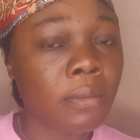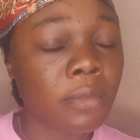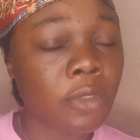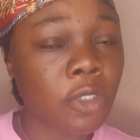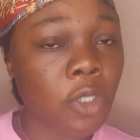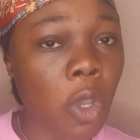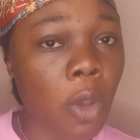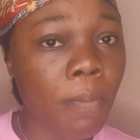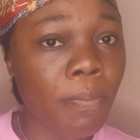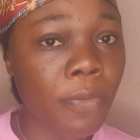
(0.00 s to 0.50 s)

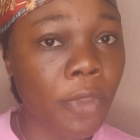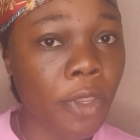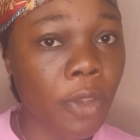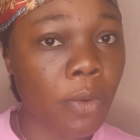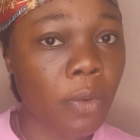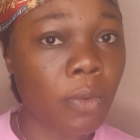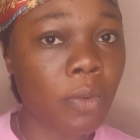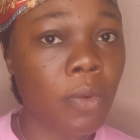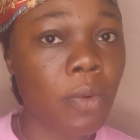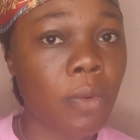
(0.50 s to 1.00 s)

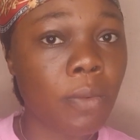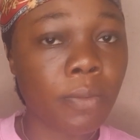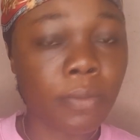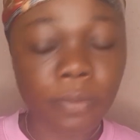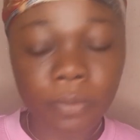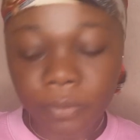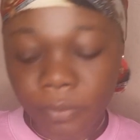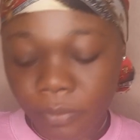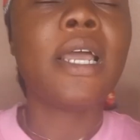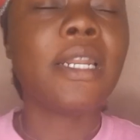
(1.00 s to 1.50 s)
thumbnail.
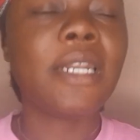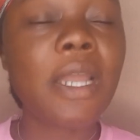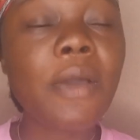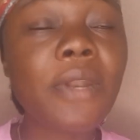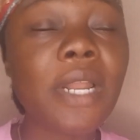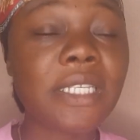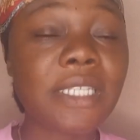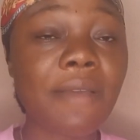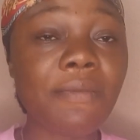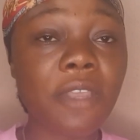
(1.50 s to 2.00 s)
Now
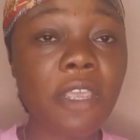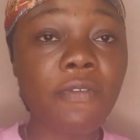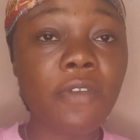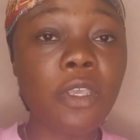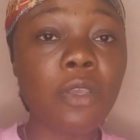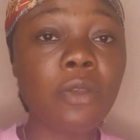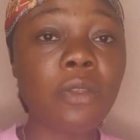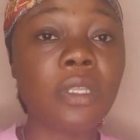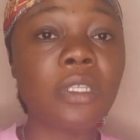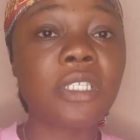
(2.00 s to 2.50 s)
that I've
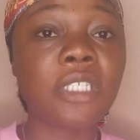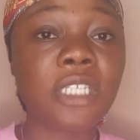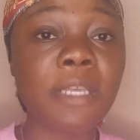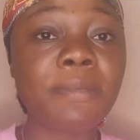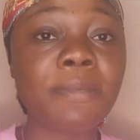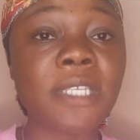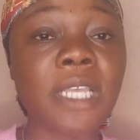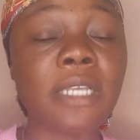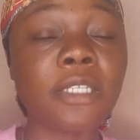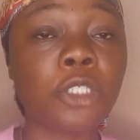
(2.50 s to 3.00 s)
given you the
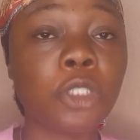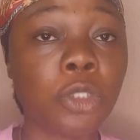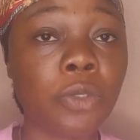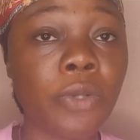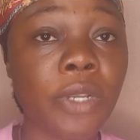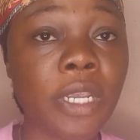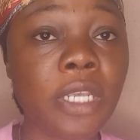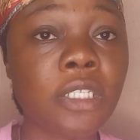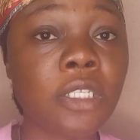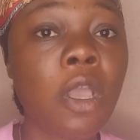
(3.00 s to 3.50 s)
tips and
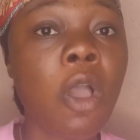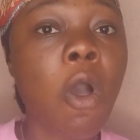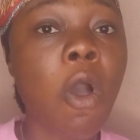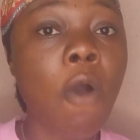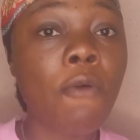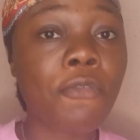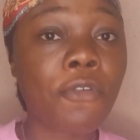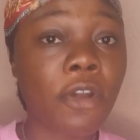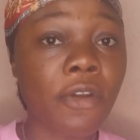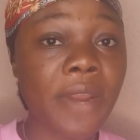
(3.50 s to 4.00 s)
tricks
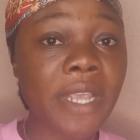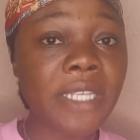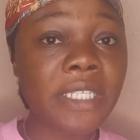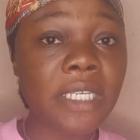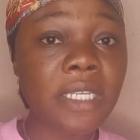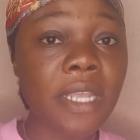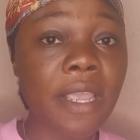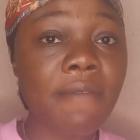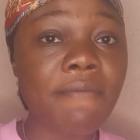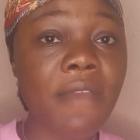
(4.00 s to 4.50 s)
of
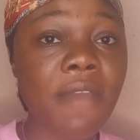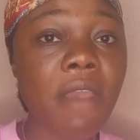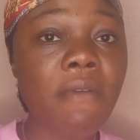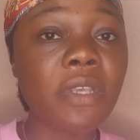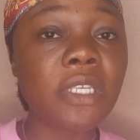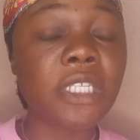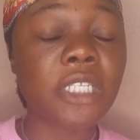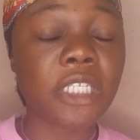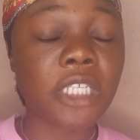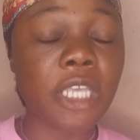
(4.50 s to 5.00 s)
creating a
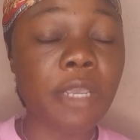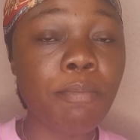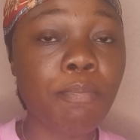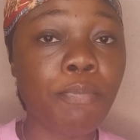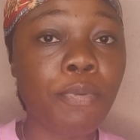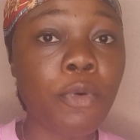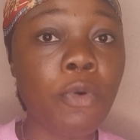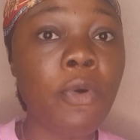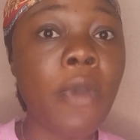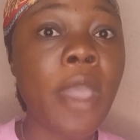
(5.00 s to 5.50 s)
very
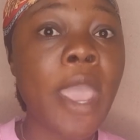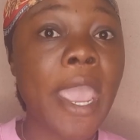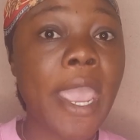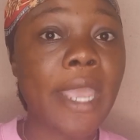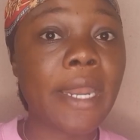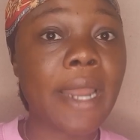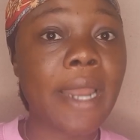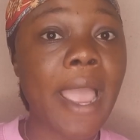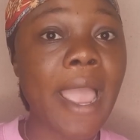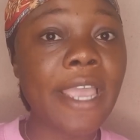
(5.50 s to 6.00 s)
simple
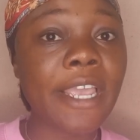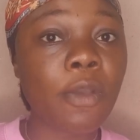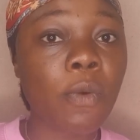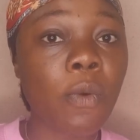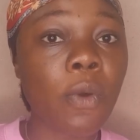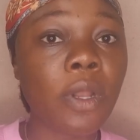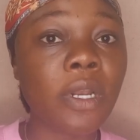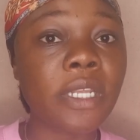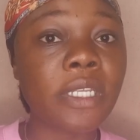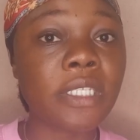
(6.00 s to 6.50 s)
and high
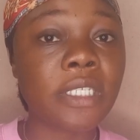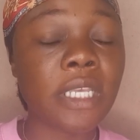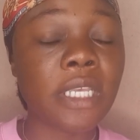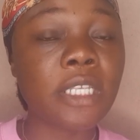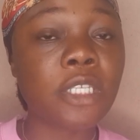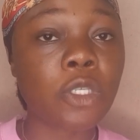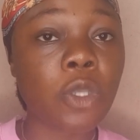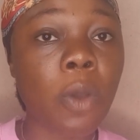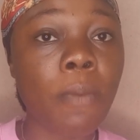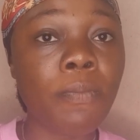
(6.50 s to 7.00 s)
quality
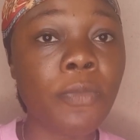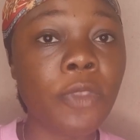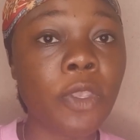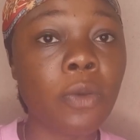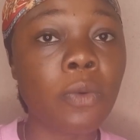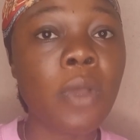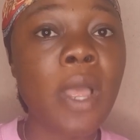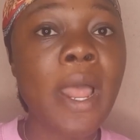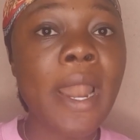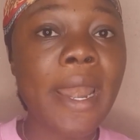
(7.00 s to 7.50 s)

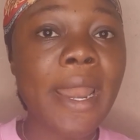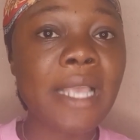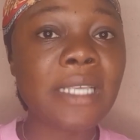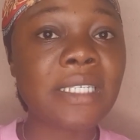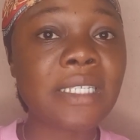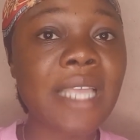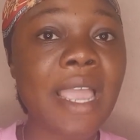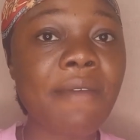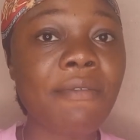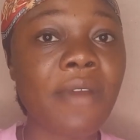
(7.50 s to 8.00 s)
thumbnail,
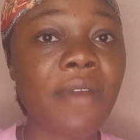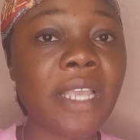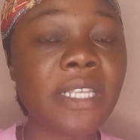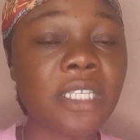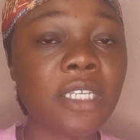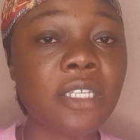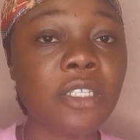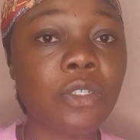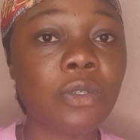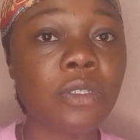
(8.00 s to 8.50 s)
let's dive
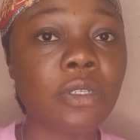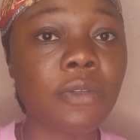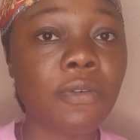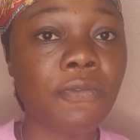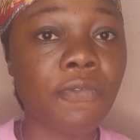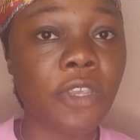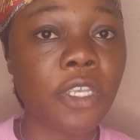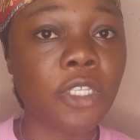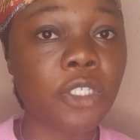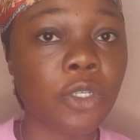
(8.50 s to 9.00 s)
right into the
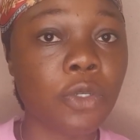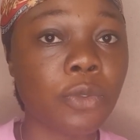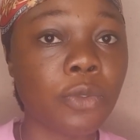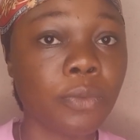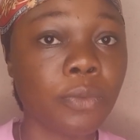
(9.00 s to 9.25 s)
video.